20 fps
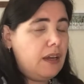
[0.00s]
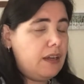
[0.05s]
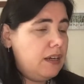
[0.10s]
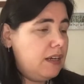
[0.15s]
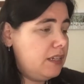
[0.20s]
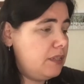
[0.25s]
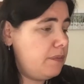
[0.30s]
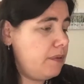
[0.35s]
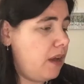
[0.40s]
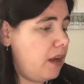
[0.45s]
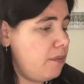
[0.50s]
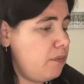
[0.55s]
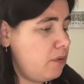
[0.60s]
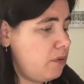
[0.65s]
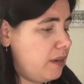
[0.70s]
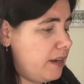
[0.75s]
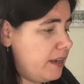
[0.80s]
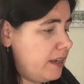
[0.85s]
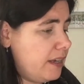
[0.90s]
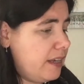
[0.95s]
Elizabeth, I will
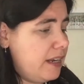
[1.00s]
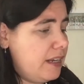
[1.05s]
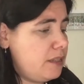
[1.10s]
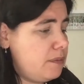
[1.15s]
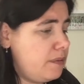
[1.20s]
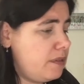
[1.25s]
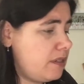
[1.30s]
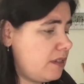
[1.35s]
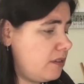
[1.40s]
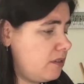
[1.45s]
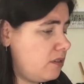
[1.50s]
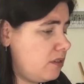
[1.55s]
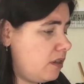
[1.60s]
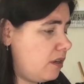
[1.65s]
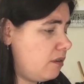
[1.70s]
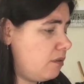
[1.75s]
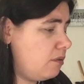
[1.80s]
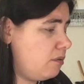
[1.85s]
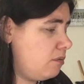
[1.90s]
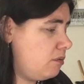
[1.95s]
link Elizabeth
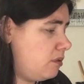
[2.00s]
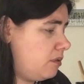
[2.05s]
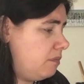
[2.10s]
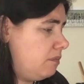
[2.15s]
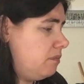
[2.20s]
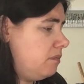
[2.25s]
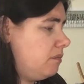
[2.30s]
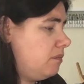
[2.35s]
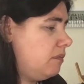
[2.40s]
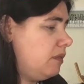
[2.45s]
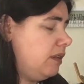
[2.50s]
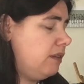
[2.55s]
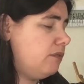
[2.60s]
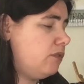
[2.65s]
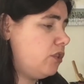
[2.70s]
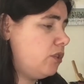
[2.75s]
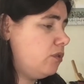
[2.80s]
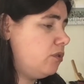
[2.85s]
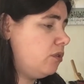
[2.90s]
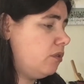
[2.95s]
Conso's
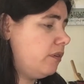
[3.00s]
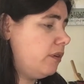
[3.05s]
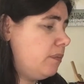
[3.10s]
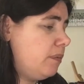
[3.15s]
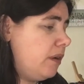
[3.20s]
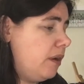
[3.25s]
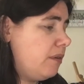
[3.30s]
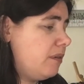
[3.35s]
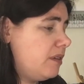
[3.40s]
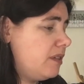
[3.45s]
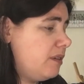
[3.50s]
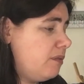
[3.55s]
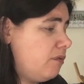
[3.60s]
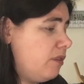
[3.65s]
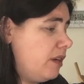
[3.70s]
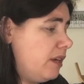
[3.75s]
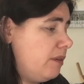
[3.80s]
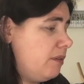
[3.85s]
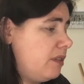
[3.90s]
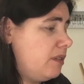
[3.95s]
tutorial below because it
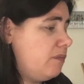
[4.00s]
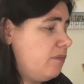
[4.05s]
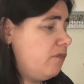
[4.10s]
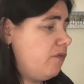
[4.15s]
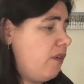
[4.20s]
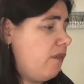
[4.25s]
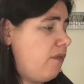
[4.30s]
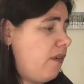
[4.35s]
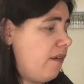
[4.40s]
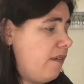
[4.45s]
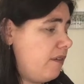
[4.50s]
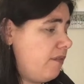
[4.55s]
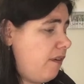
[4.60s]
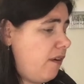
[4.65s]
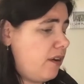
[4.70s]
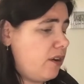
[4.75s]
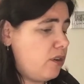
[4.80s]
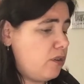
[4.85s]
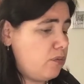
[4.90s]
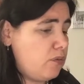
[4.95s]
really is a very,
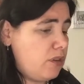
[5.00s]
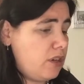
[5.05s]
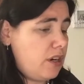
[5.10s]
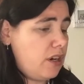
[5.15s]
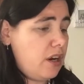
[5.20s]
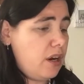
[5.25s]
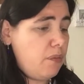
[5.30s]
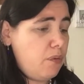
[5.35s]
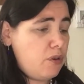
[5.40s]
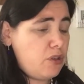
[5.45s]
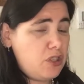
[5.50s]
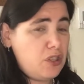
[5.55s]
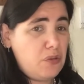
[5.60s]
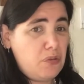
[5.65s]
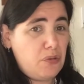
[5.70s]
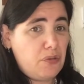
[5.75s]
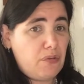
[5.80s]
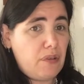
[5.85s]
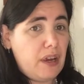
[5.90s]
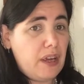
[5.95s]
very good one. And I watched two
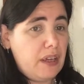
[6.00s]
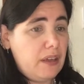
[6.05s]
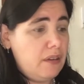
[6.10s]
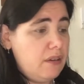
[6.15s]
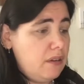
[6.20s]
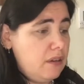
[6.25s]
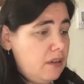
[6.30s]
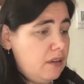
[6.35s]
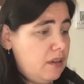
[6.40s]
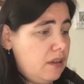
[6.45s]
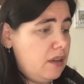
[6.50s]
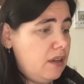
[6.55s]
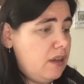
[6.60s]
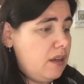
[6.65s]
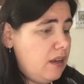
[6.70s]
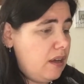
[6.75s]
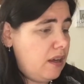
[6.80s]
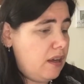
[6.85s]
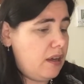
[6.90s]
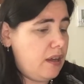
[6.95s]
or three
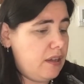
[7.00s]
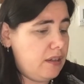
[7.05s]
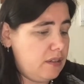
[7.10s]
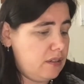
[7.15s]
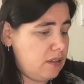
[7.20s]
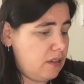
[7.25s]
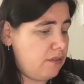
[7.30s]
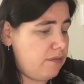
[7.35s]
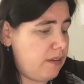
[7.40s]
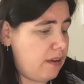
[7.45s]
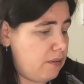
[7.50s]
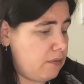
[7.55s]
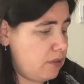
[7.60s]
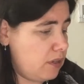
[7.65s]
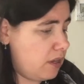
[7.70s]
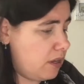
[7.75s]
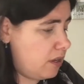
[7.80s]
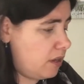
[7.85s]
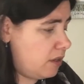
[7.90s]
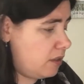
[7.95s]
and I found
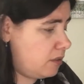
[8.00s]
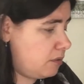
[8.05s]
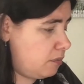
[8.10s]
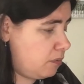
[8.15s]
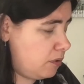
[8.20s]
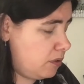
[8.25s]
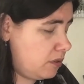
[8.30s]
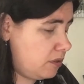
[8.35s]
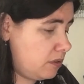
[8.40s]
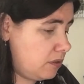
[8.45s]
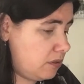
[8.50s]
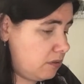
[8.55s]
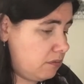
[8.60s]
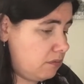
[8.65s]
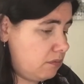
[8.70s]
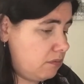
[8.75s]
hers was